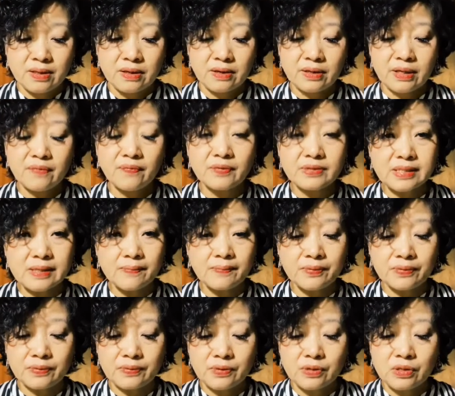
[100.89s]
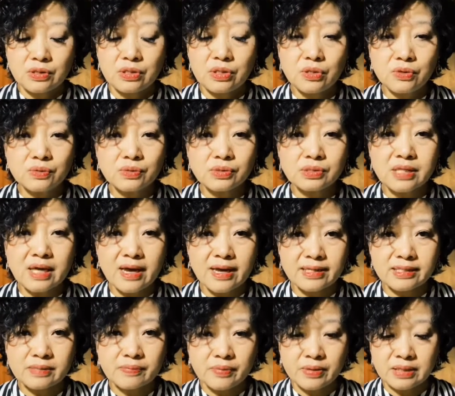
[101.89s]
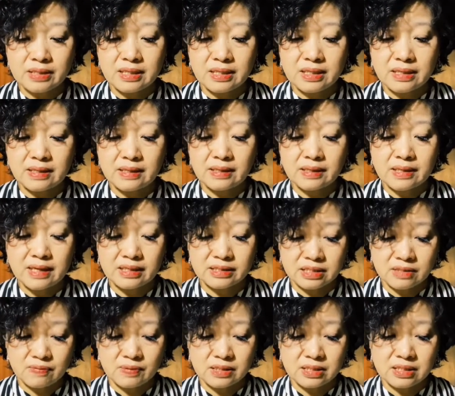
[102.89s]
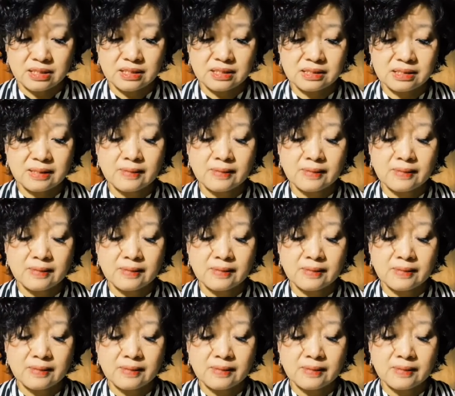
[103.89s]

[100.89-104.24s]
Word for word: Okay, for example, use ice-breaking activities